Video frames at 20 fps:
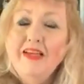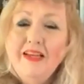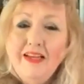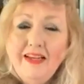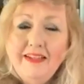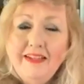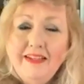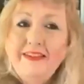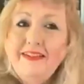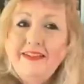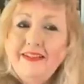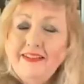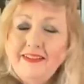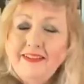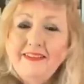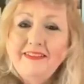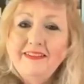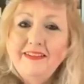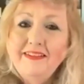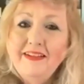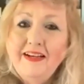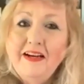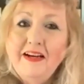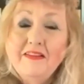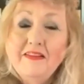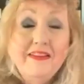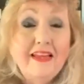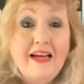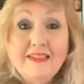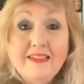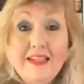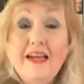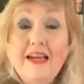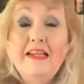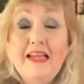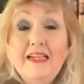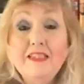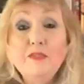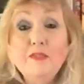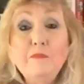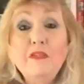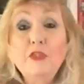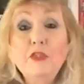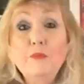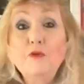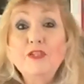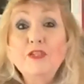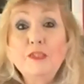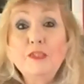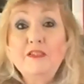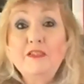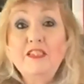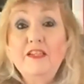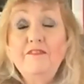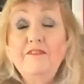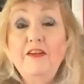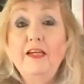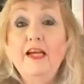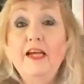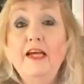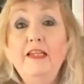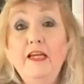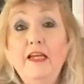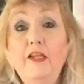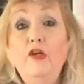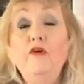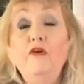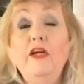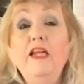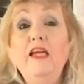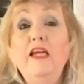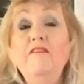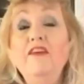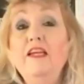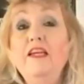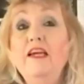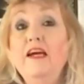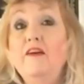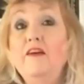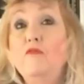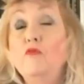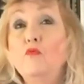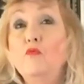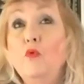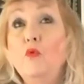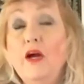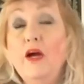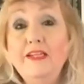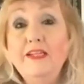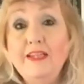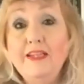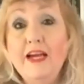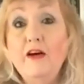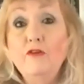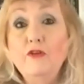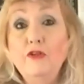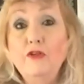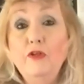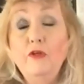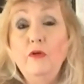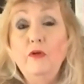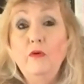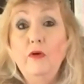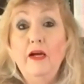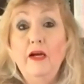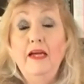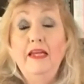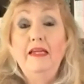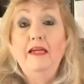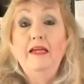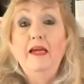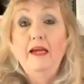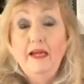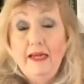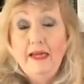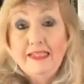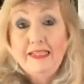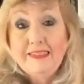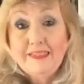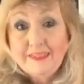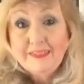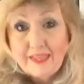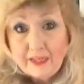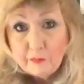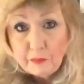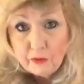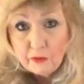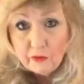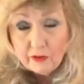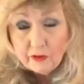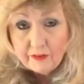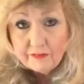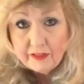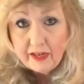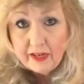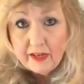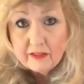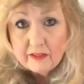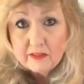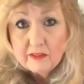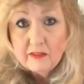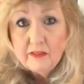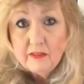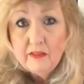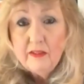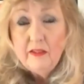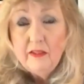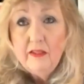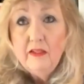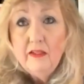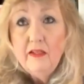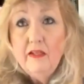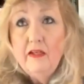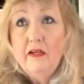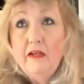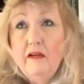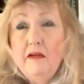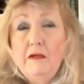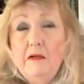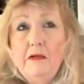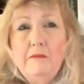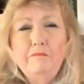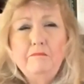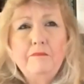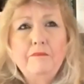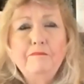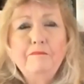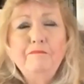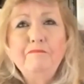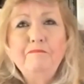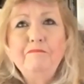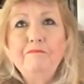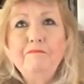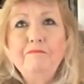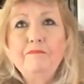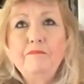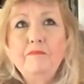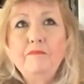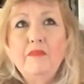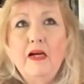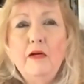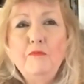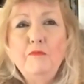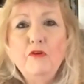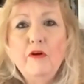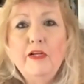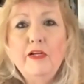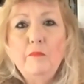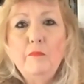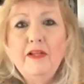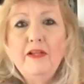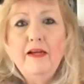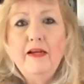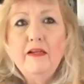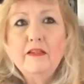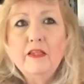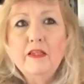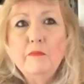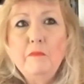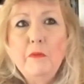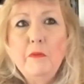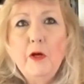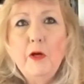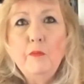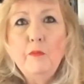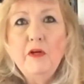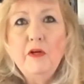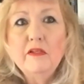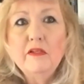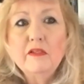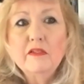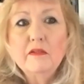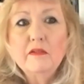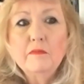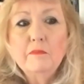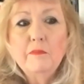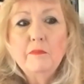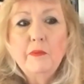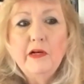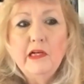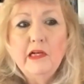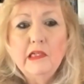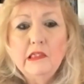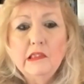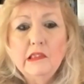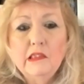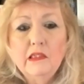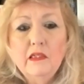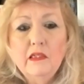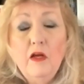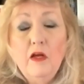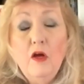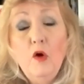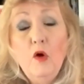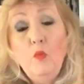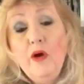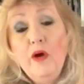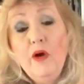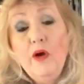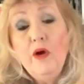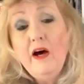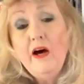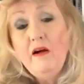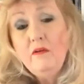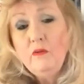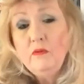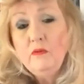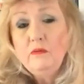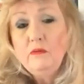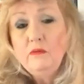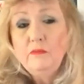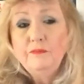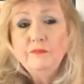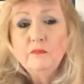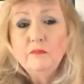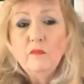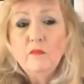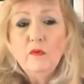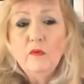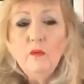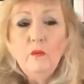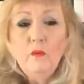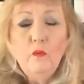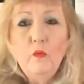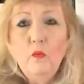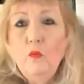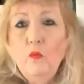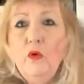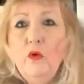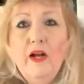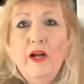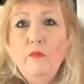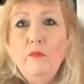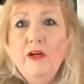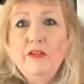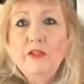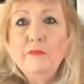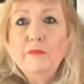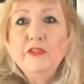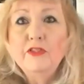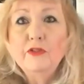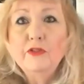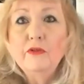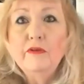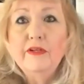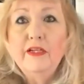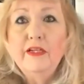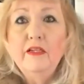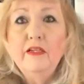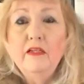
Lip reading: Yeah, that's much more specific. And then you can even get right down to an example of that. I'm drawing a blank at the moment, but, well, when I went to Missouri